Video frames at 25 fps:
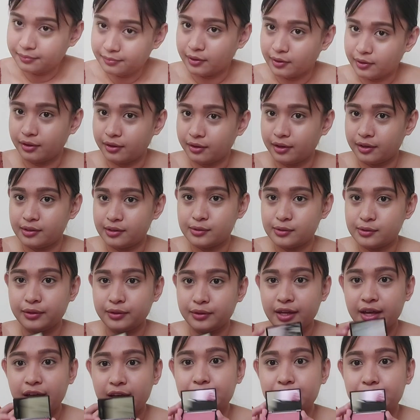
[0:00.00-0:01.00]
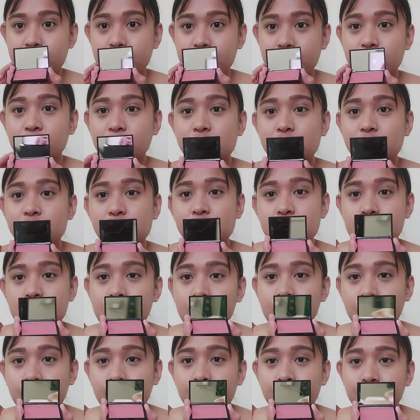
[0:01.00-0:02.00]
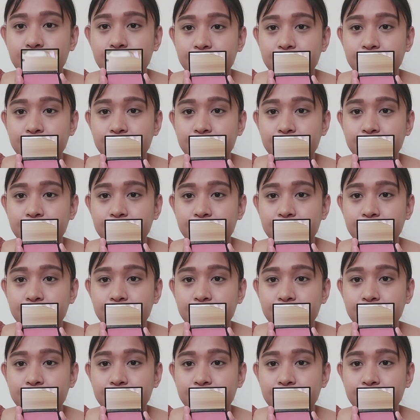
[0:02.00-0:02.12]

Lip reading: Okay, so yan, may mirror na siya sa loob.